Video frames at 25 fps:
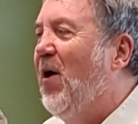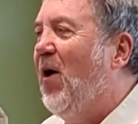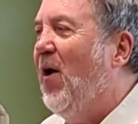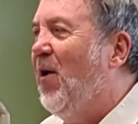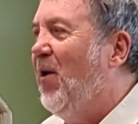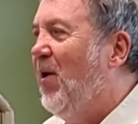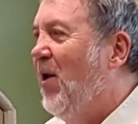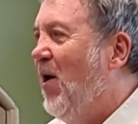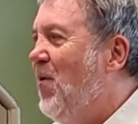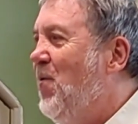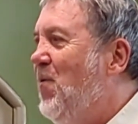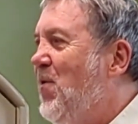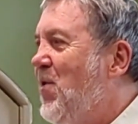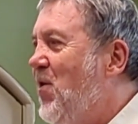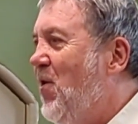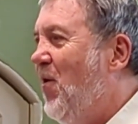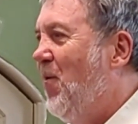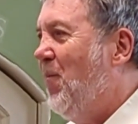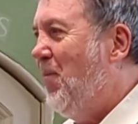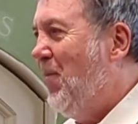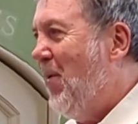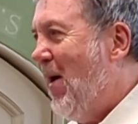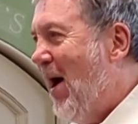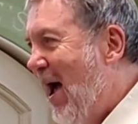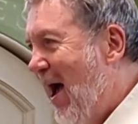
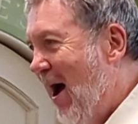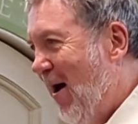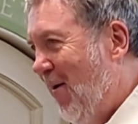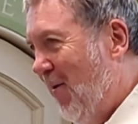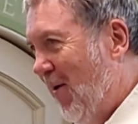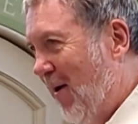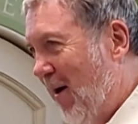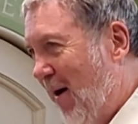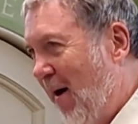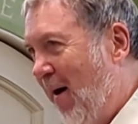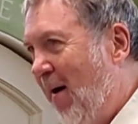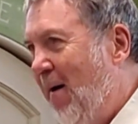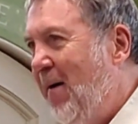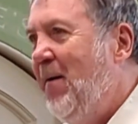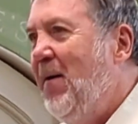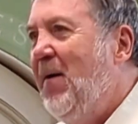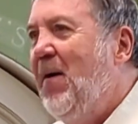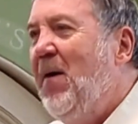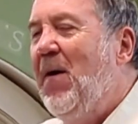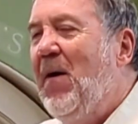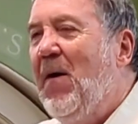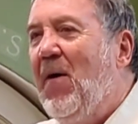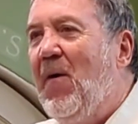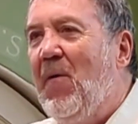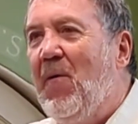colonial power
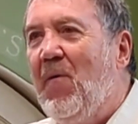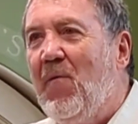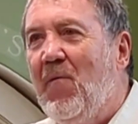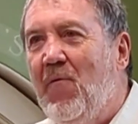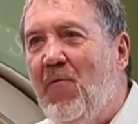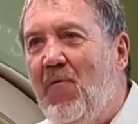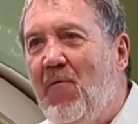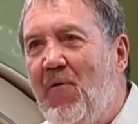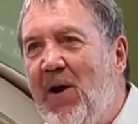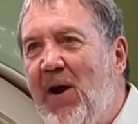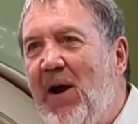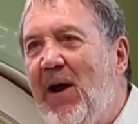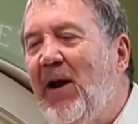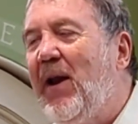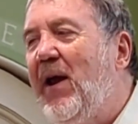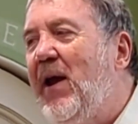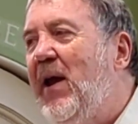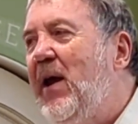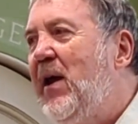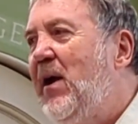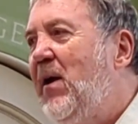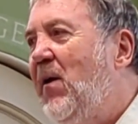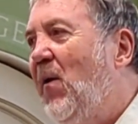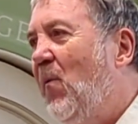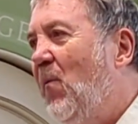
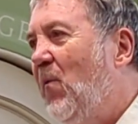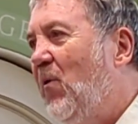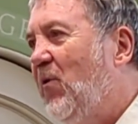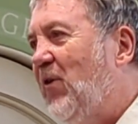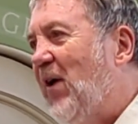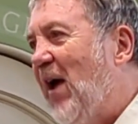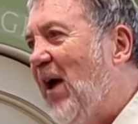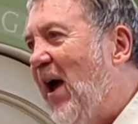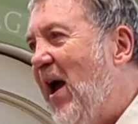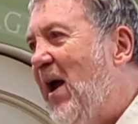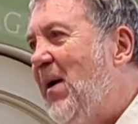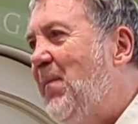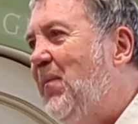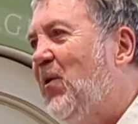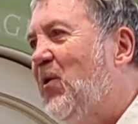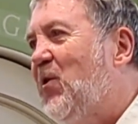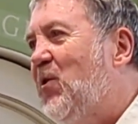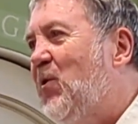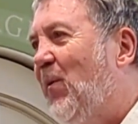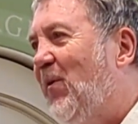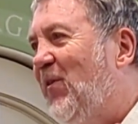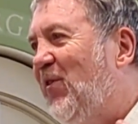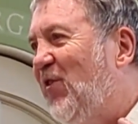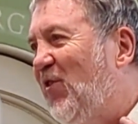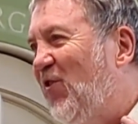really was able
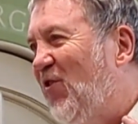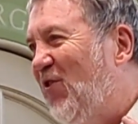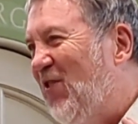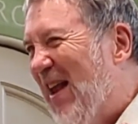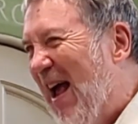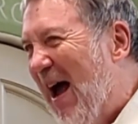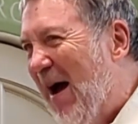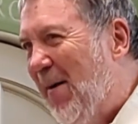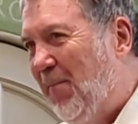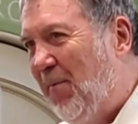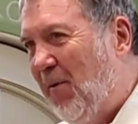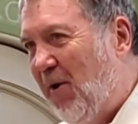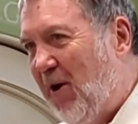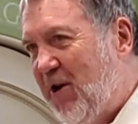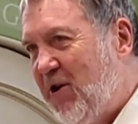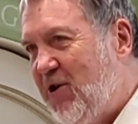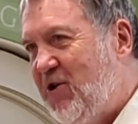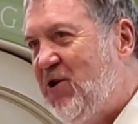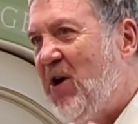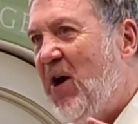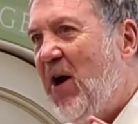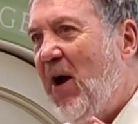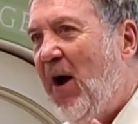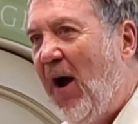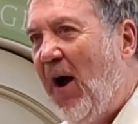to
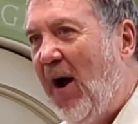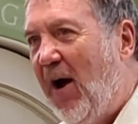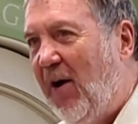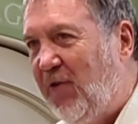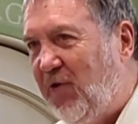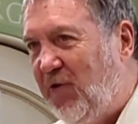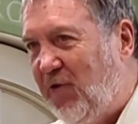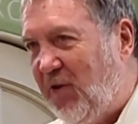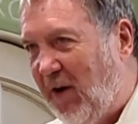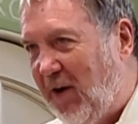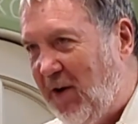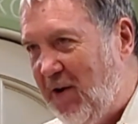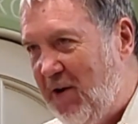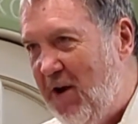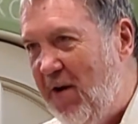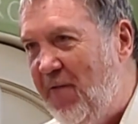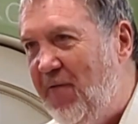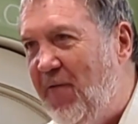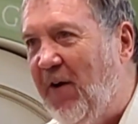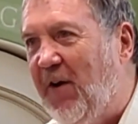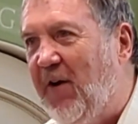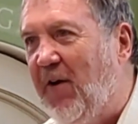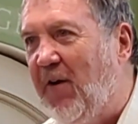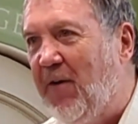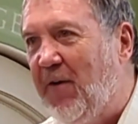establish a
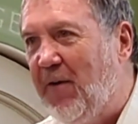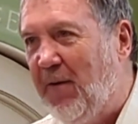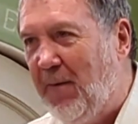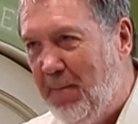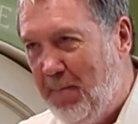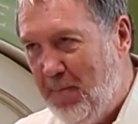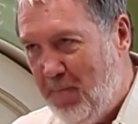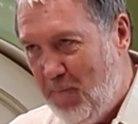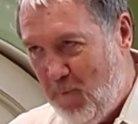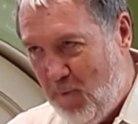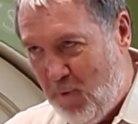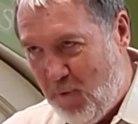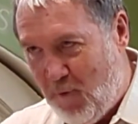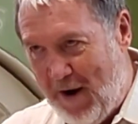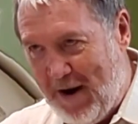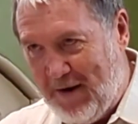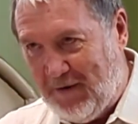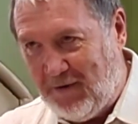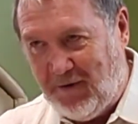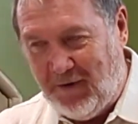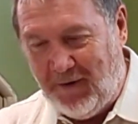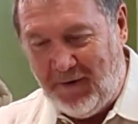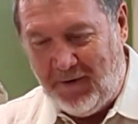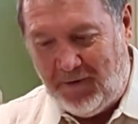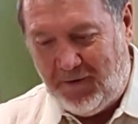significant
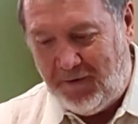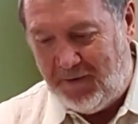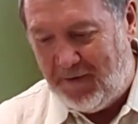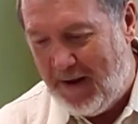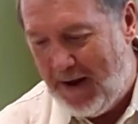presence